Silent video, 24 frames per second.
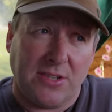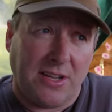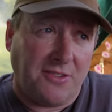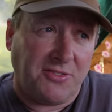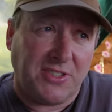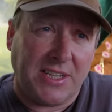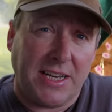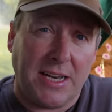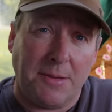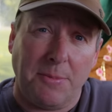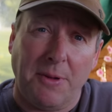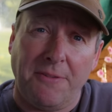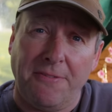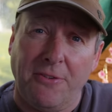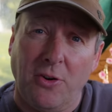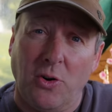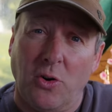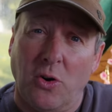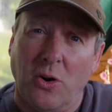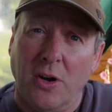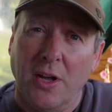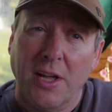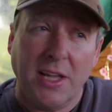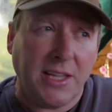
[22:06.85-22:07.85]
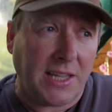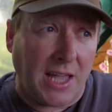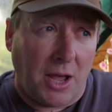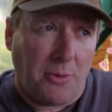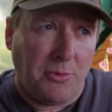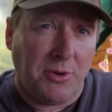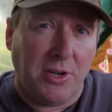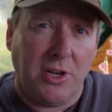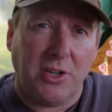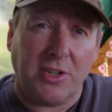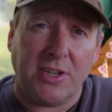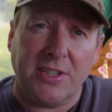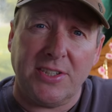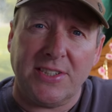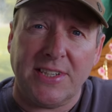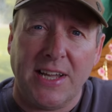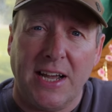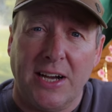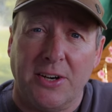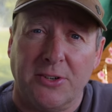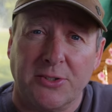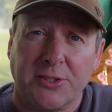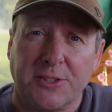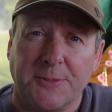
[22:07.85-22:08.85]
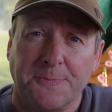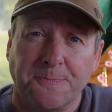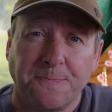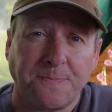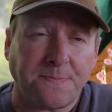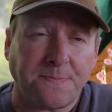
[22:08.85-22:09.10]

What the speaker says: I've said it before. Go and look yourselves.